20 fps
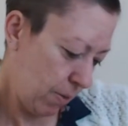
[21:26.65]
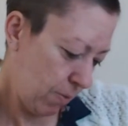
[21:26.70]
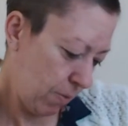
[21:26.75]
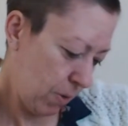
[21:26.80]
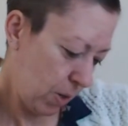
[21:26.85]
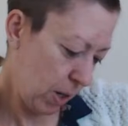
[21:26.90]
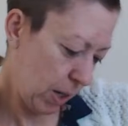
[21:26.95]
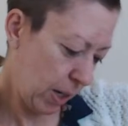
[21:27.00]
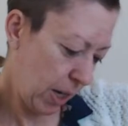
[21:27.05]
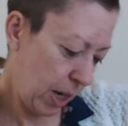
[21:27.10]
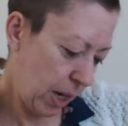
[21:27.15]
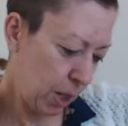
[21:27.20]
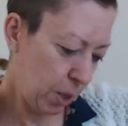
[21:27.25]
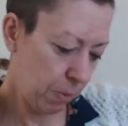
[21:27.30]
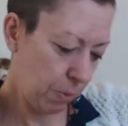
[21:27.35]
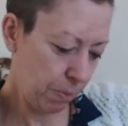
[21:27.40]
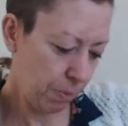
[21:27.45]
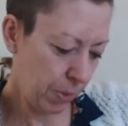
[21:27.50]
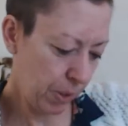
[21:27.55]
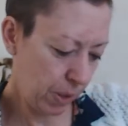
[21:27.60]
Royal
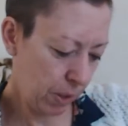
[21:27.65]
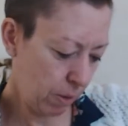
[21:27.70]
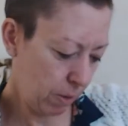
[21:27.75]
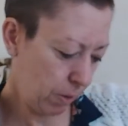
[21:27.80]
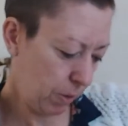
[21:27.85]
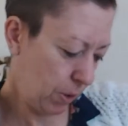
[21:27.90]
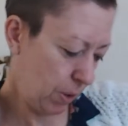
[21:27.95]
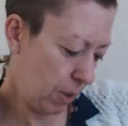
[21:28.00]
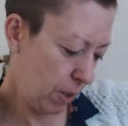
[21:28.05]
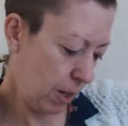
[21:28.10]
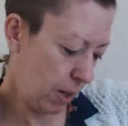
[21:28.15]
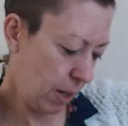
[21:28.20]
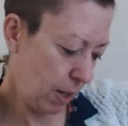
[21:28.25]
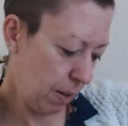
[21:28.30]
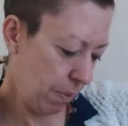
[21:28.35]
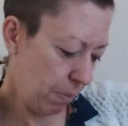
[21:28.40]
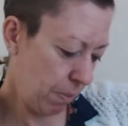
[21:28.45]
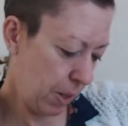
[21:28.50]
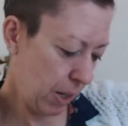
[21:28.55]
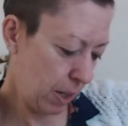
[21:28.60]
Engagement by
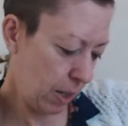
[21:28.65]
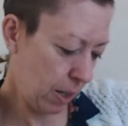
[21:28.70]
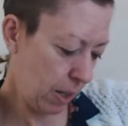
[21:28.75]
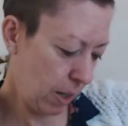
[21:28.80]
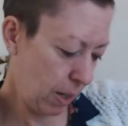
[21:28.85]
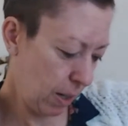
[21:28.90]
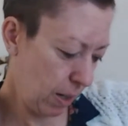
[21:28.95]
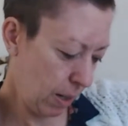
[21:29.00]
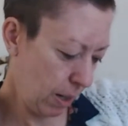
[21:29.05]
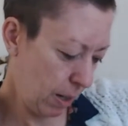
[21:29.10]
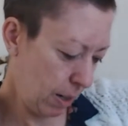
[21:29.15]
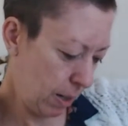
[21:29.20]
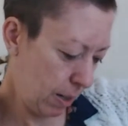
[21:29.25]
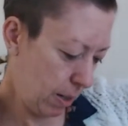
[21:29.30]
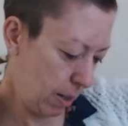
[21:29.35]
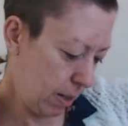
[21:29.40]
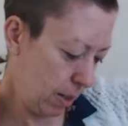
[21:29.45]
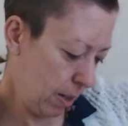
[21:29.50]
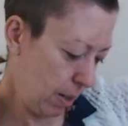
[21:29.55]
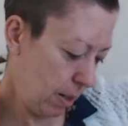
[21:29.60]
Ulster, Made in
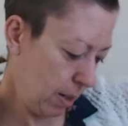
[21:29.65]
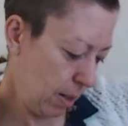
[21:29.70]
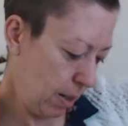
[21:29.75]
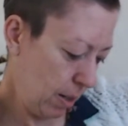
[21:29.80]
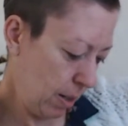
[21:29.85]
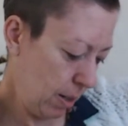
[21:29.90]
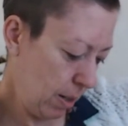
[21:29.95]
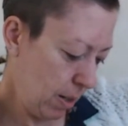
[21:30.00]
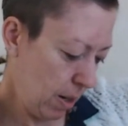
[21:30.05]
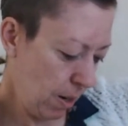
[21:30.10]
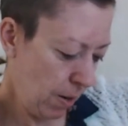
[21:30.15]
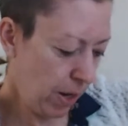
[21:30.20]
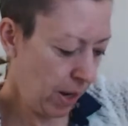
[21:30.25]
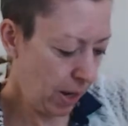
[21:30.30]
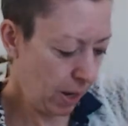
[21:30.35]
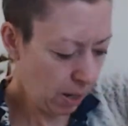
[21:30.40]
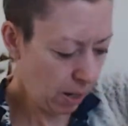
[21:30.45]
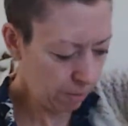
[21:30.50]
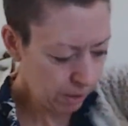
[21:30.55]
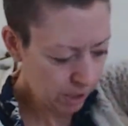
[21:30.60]
England. Oh,
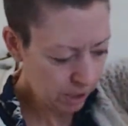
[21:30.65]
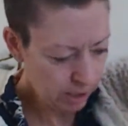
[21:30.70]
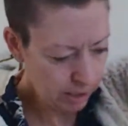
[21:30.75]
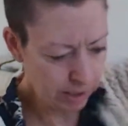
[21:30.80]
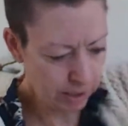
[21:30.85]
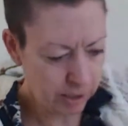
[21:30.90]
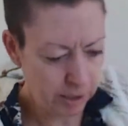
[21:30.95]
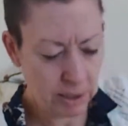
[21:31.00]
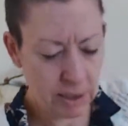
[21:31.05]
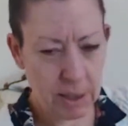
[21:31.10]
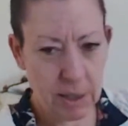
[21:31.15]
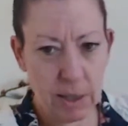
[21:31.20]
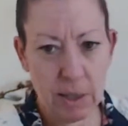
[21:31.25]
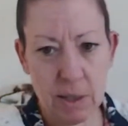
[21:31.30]
yeah, Irish linen.